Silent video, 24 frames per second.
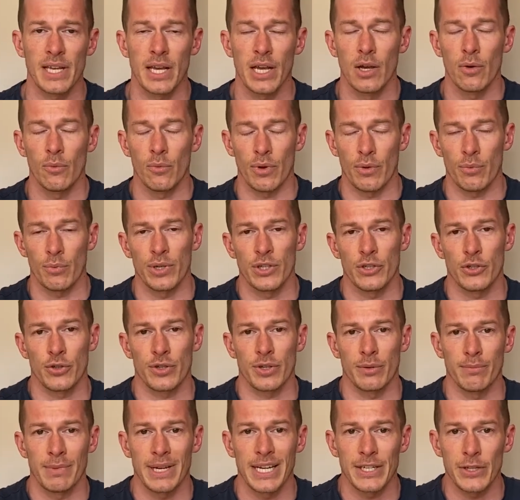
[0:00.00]
with which you can
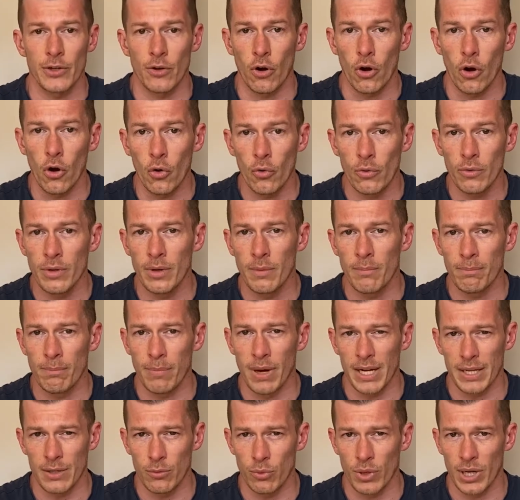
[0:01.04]
make your own
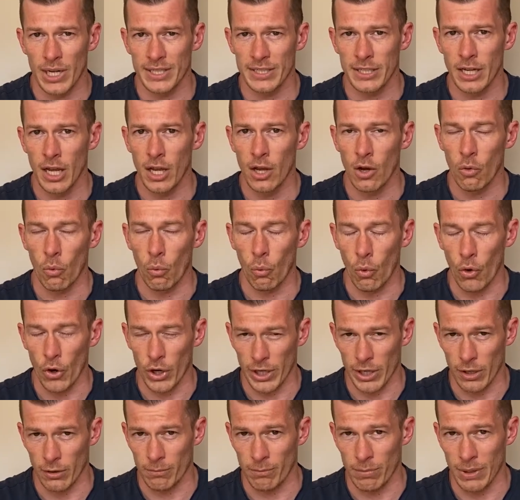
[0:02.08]
bodyweight
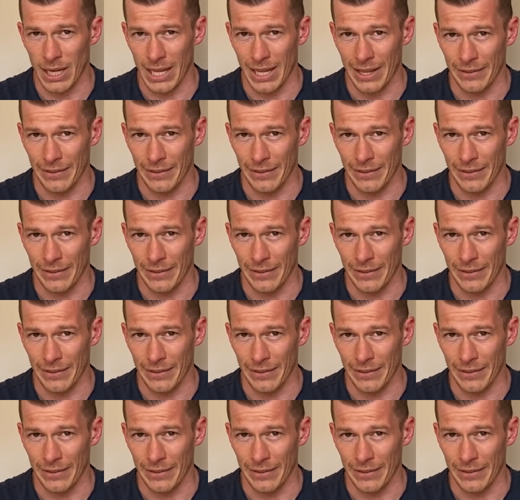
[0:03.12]
workout plan.